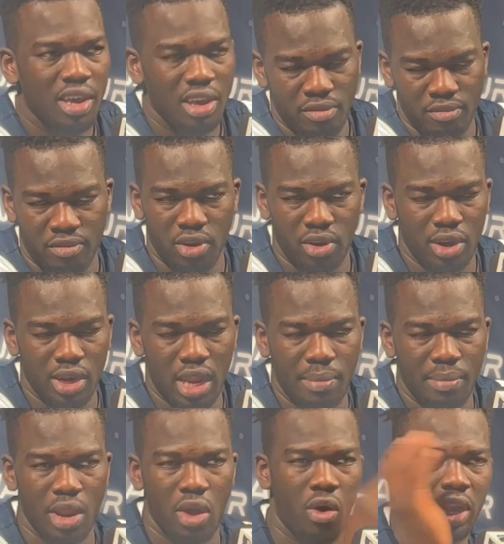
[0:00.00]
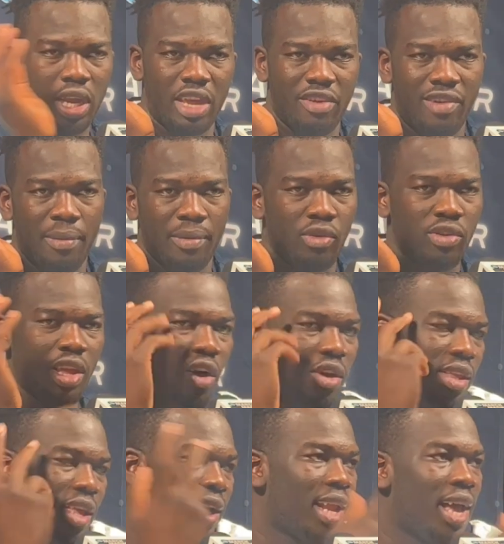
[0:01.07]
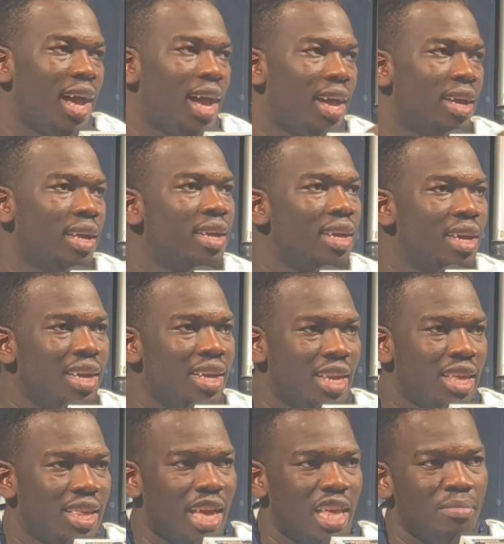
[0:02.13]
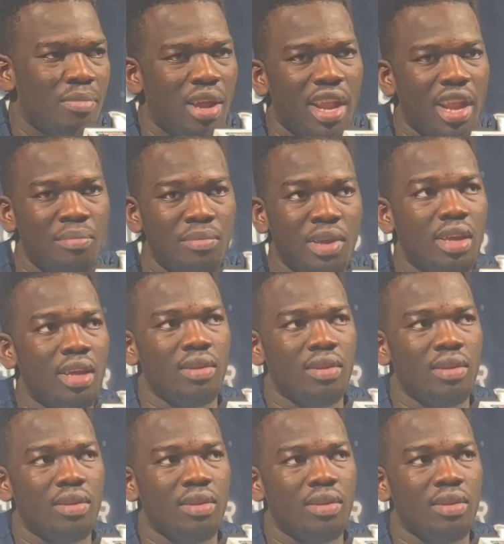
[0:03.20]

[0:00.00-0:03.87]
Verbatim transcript: in front of them, they will not give up. They will not think, like, this guy's better than me.